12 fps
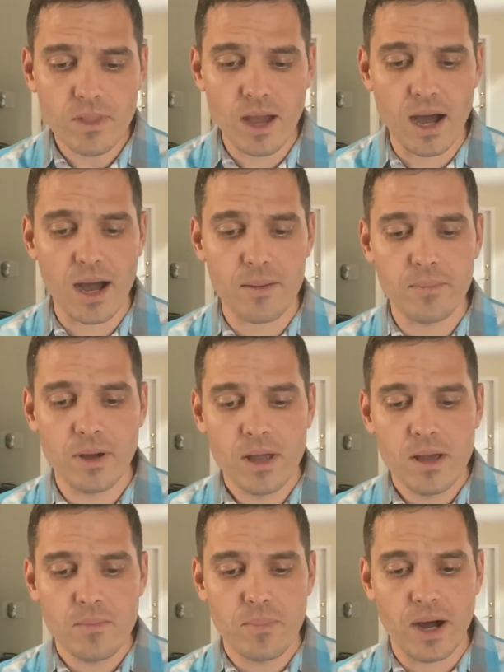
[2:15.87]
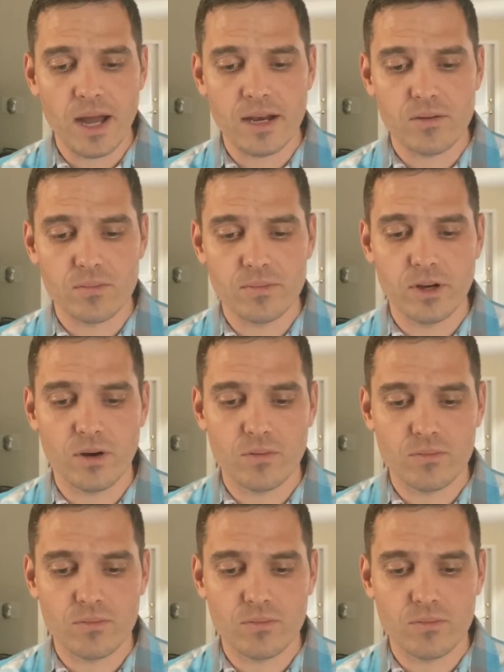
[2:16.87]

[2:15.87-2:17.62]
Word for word: Um, but you know,